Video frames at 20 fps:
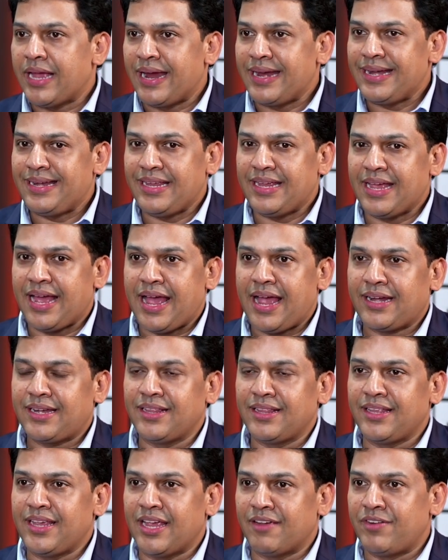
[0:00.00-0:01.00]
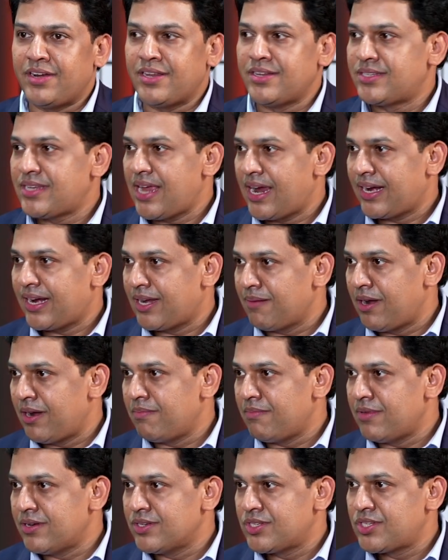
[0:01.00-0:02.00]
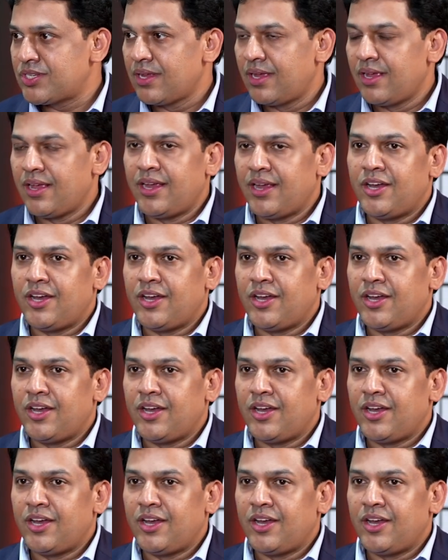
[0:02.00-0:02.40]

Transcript: IT Act and the Evidence Act amendments